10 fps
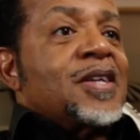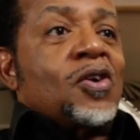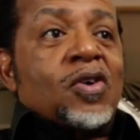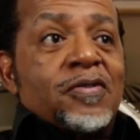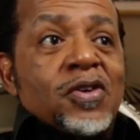
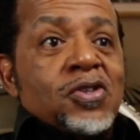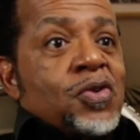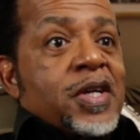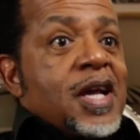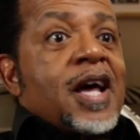Lord of those
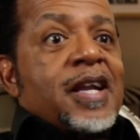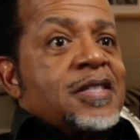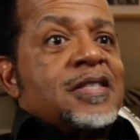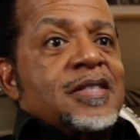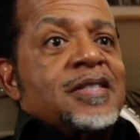who
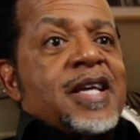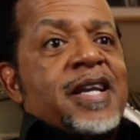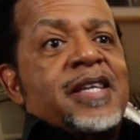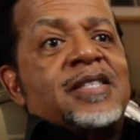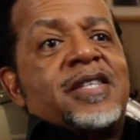acknowledge
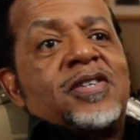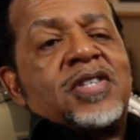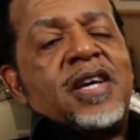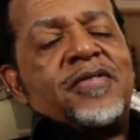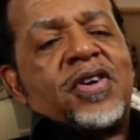that he's their
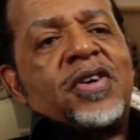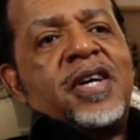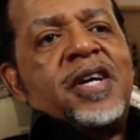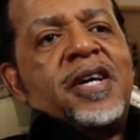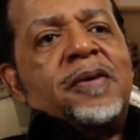Savior.
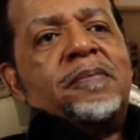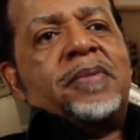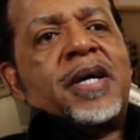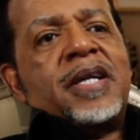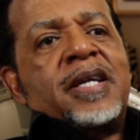
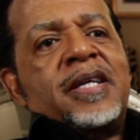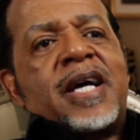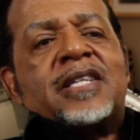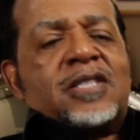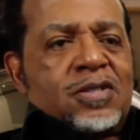But
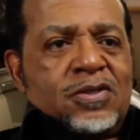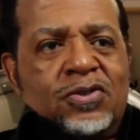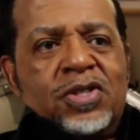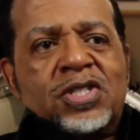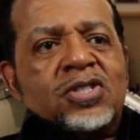that's
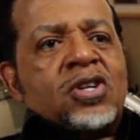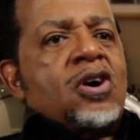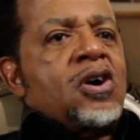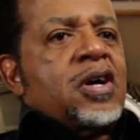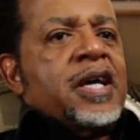Christian
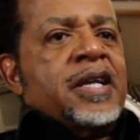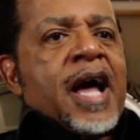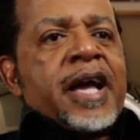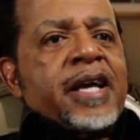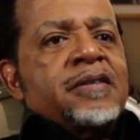talk, and
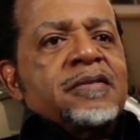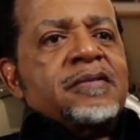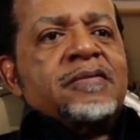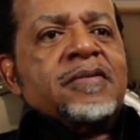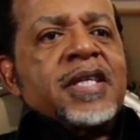I
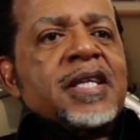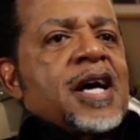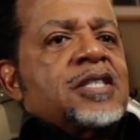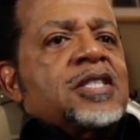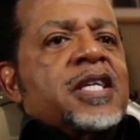can
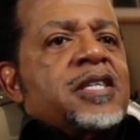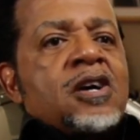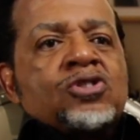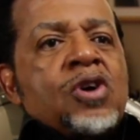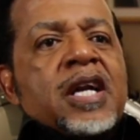theologically,
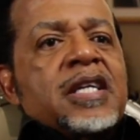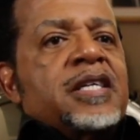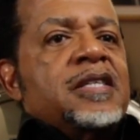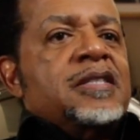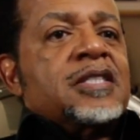
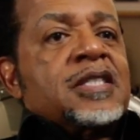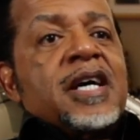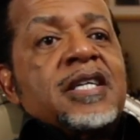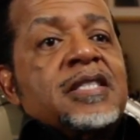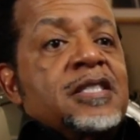doctrinally
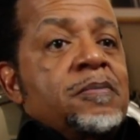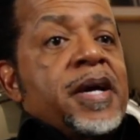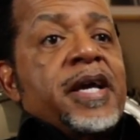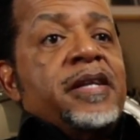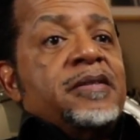discuss,
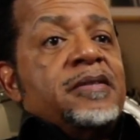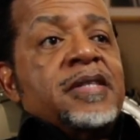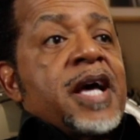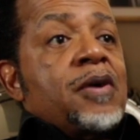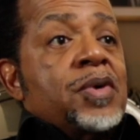debate
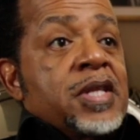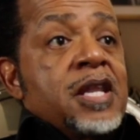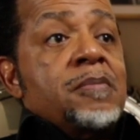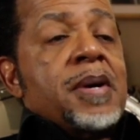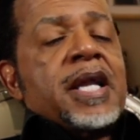that with
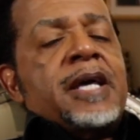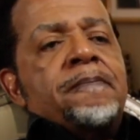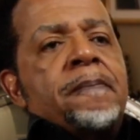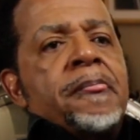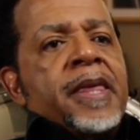anybody.
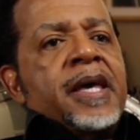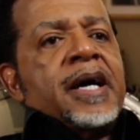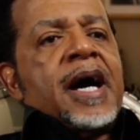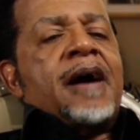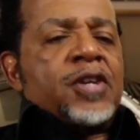
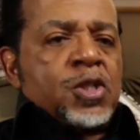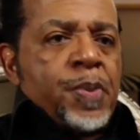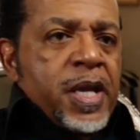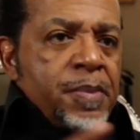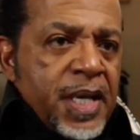I've
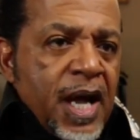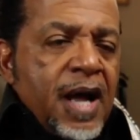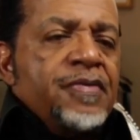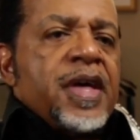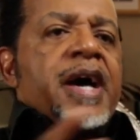expanded
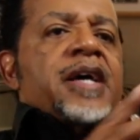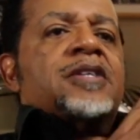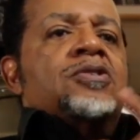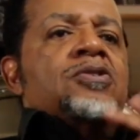beyond that